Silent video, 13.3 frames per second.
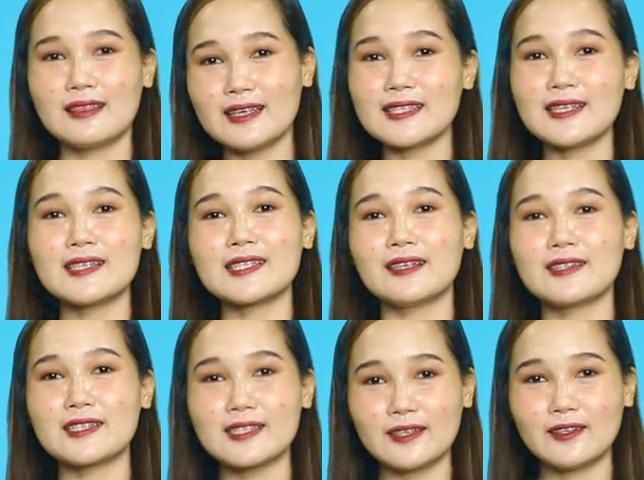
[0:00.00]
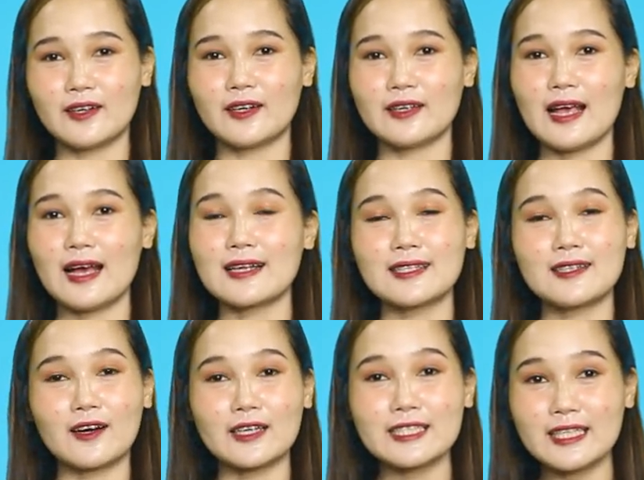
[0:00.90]
This is considered as
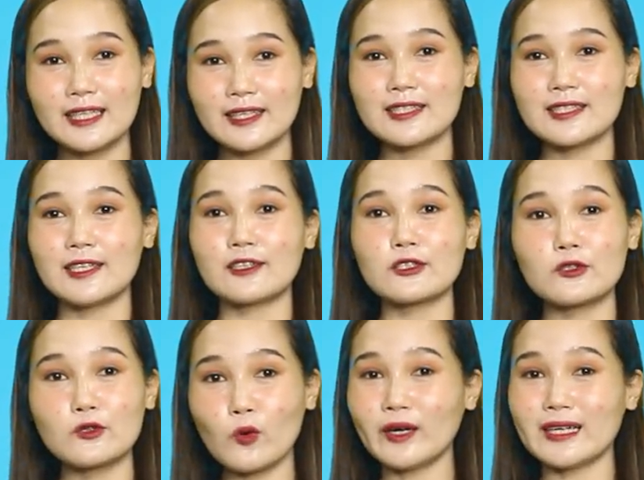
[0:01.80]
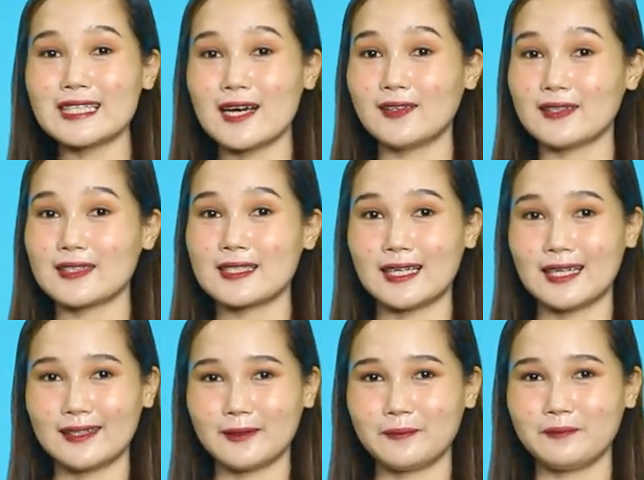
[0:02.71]
an artistic storytelling
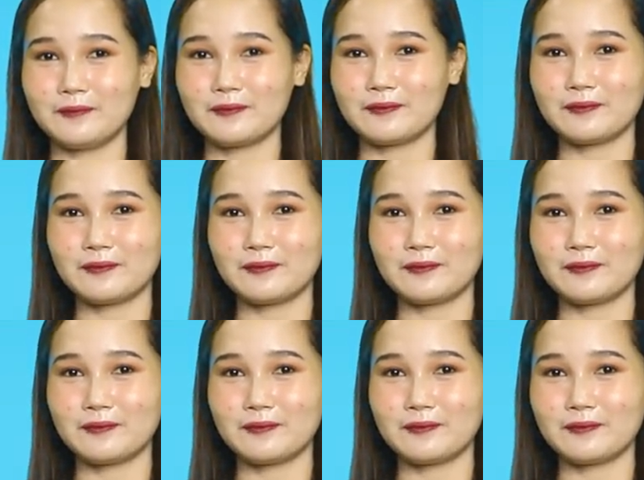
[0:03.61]
style.